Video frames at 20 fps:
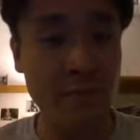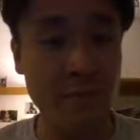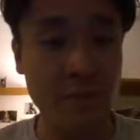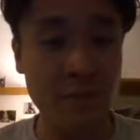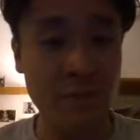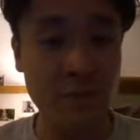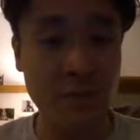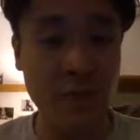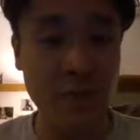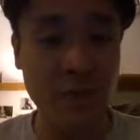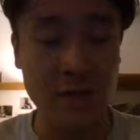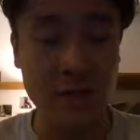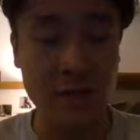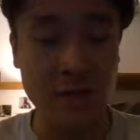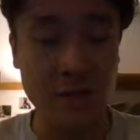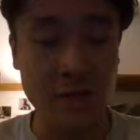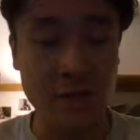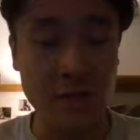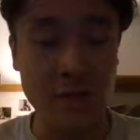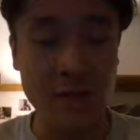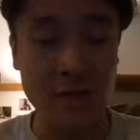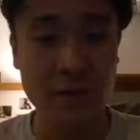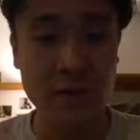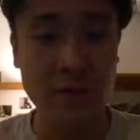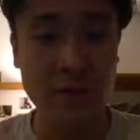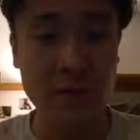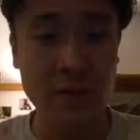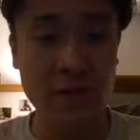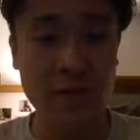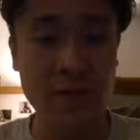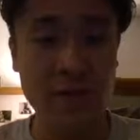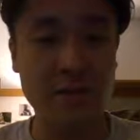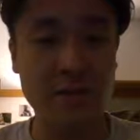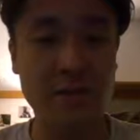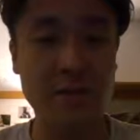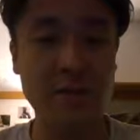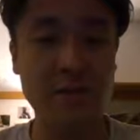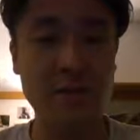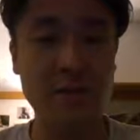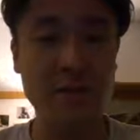string. So there
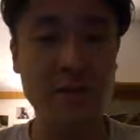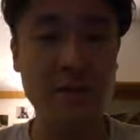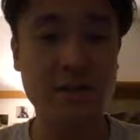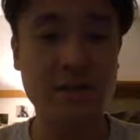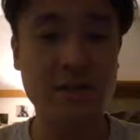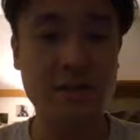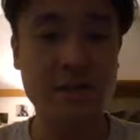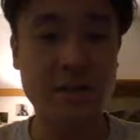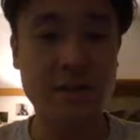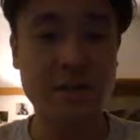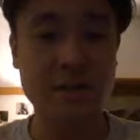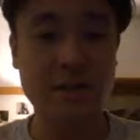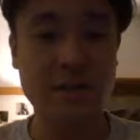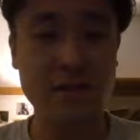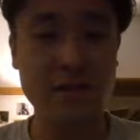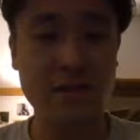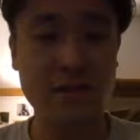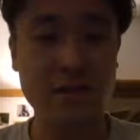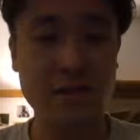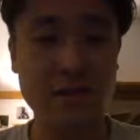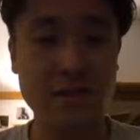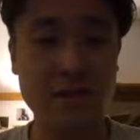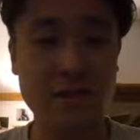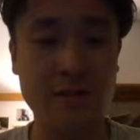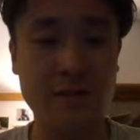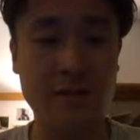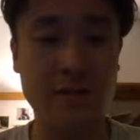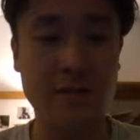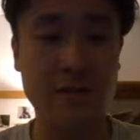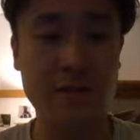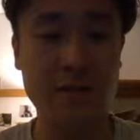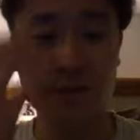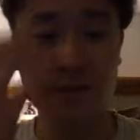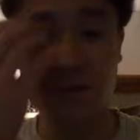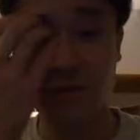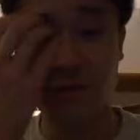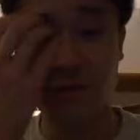is, yeah, so